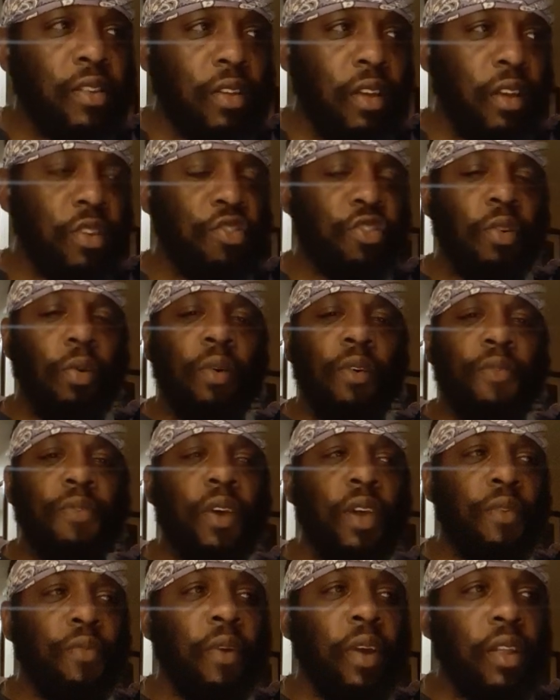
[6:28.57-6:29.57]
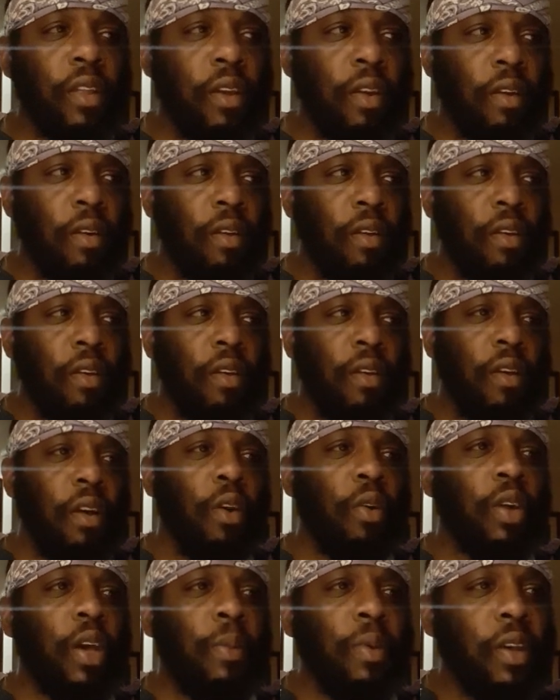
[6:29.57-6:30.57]
showing faith right there.
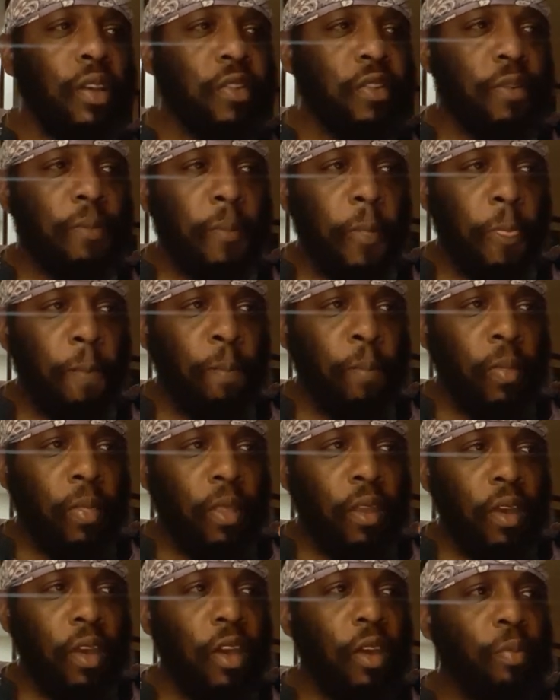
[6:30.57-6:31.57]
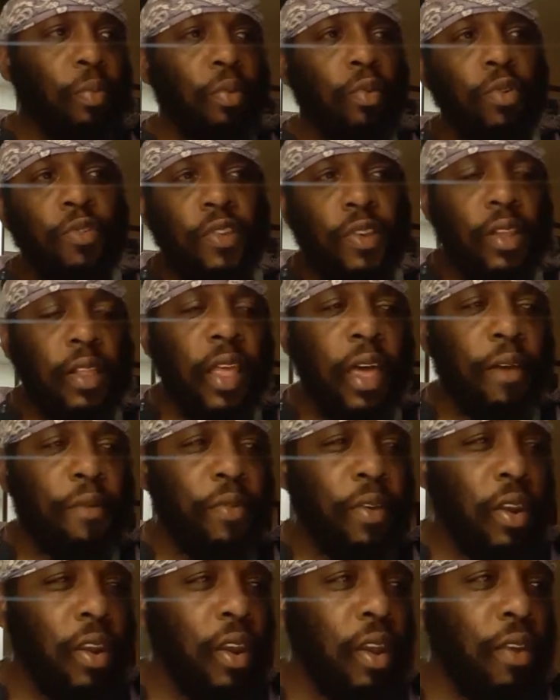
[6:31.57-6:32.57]
Okay, because Hebrews
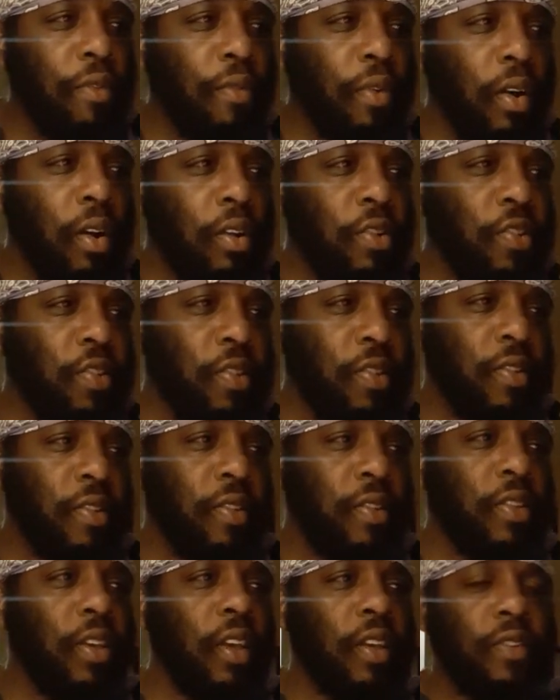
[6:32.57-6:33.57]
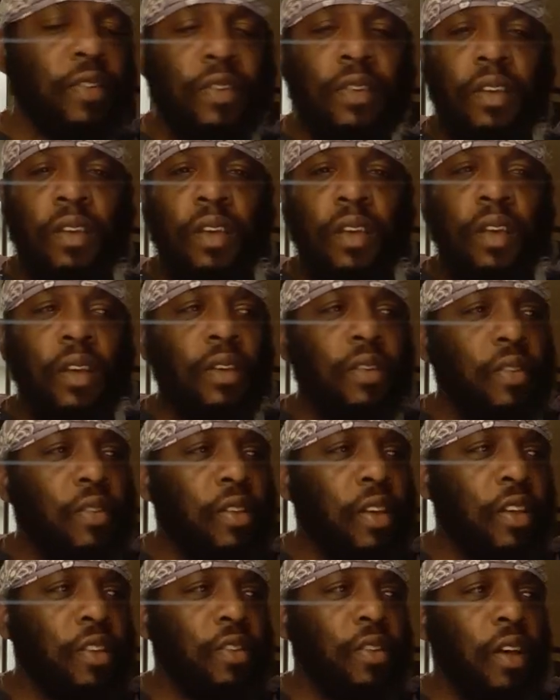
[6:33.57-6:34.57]
11 and verse 6
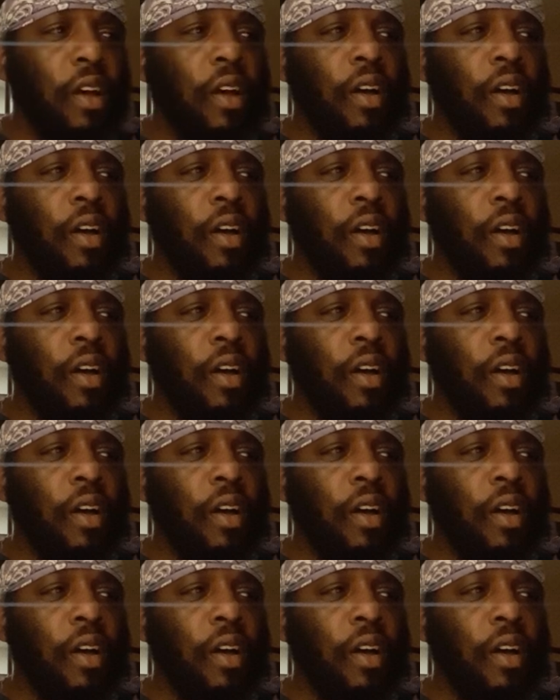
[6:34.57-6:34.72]
says